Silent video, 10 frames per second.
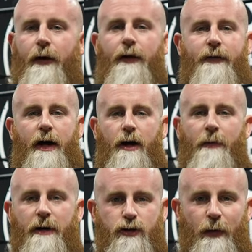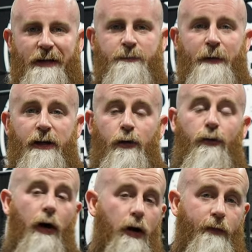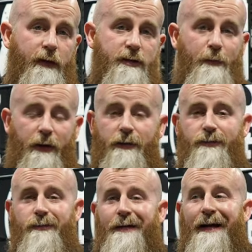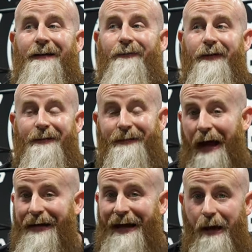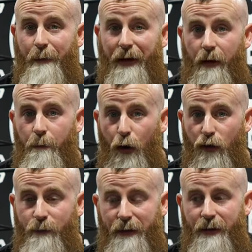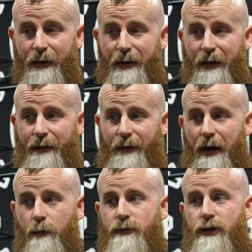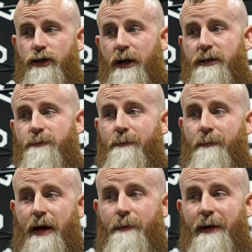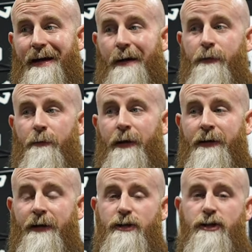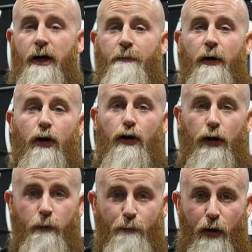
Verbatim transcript: If kettlebell swings make you nervous because they're kind of a dynamic movement, then I would suggest maybe implementing some glute